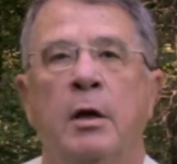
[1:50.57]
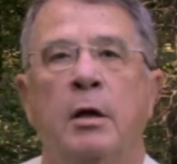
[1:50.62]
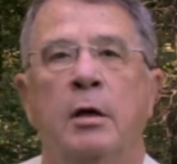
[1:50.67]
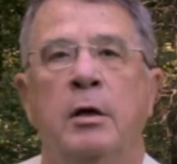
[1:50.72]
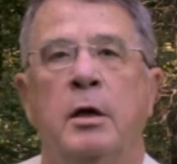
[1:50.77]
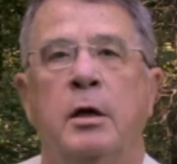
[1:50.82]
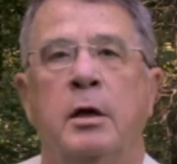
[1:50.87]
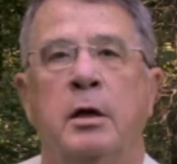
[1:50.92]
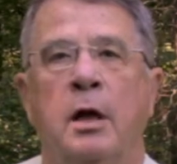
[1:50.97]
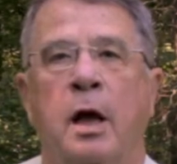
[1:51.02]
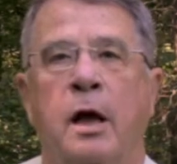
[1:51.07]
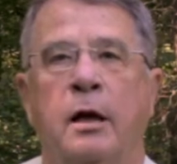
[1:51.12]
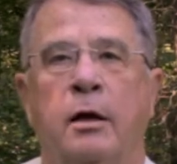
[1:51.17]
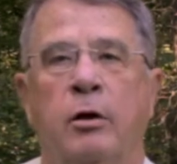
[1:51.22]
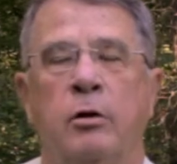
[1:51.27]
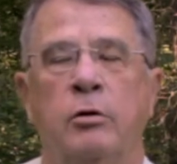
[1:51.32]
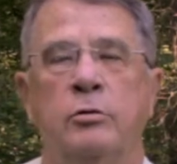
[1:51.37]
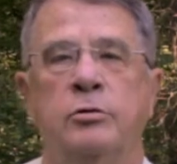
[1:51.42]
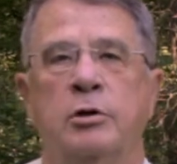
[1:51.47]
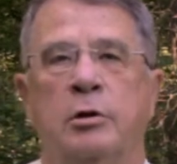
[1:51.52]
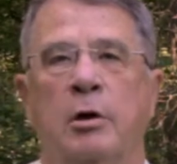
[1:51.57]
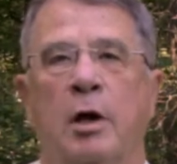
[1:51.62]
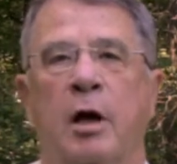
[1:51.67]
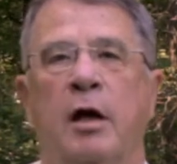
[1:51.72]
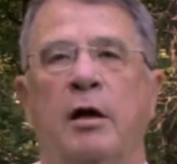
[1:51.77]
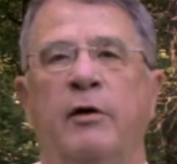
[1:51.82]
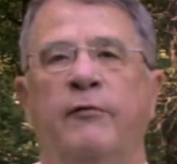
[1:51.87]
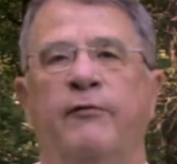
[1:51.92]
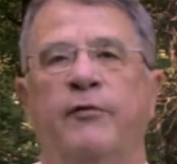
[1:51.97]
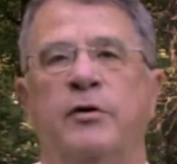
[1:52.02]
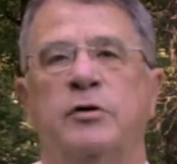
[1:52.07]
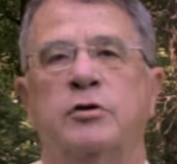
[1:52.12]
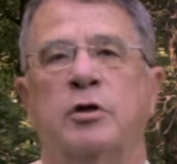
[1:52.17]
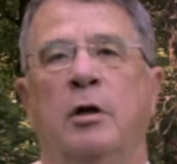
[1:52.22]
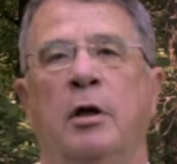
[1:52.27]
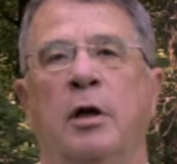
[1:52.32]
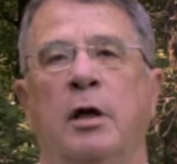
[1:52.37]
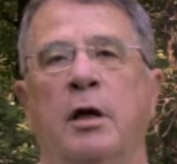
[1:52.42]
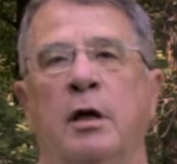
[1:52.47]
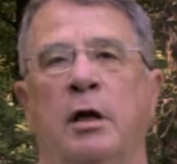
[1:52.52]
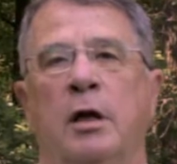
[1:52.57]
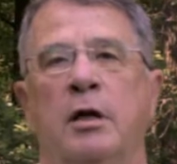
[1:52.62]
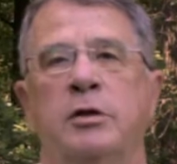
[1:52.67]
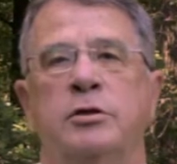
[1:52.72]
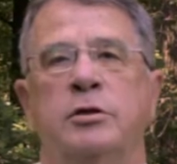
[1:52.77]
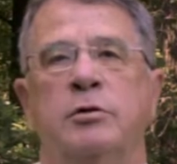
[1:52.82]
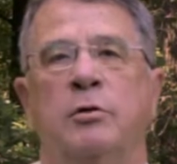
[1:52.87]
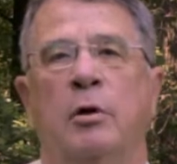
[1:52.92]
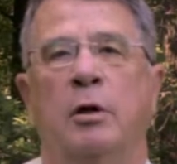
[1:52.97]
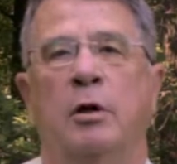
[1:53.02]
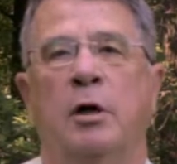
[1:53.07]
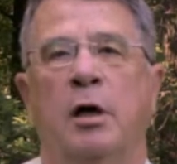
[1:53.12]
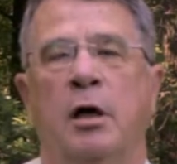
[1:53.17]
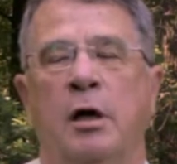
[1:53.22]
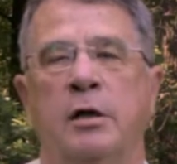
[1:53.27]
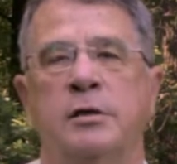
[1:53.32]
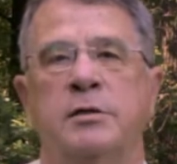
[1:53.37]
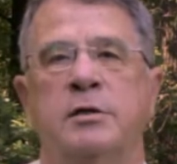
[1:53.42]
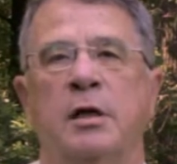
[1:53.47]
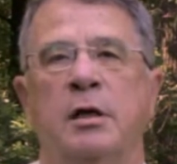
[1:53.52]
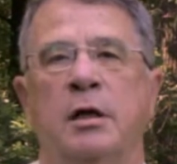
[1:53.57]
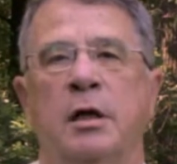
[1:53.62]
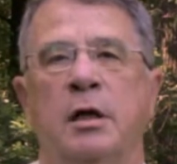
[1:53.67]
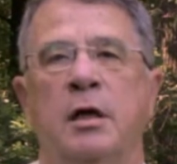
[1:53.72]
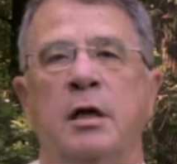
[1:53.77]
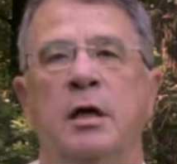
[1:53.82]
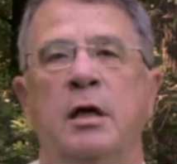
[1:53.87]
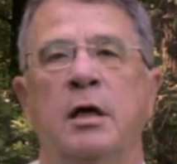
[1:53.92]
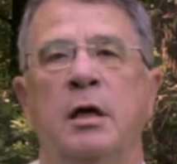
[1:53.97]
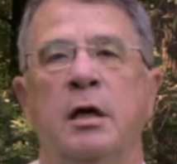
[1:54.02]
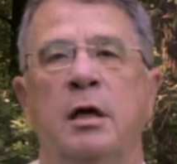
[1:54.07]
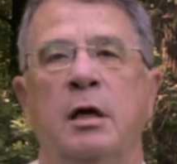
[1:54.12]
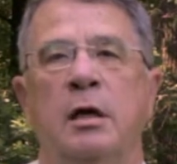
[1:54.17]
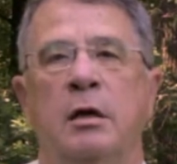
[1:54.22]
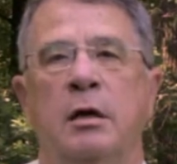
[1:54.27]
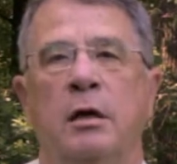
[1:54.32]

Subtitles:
You cannot load your line efficiently unless you are constantly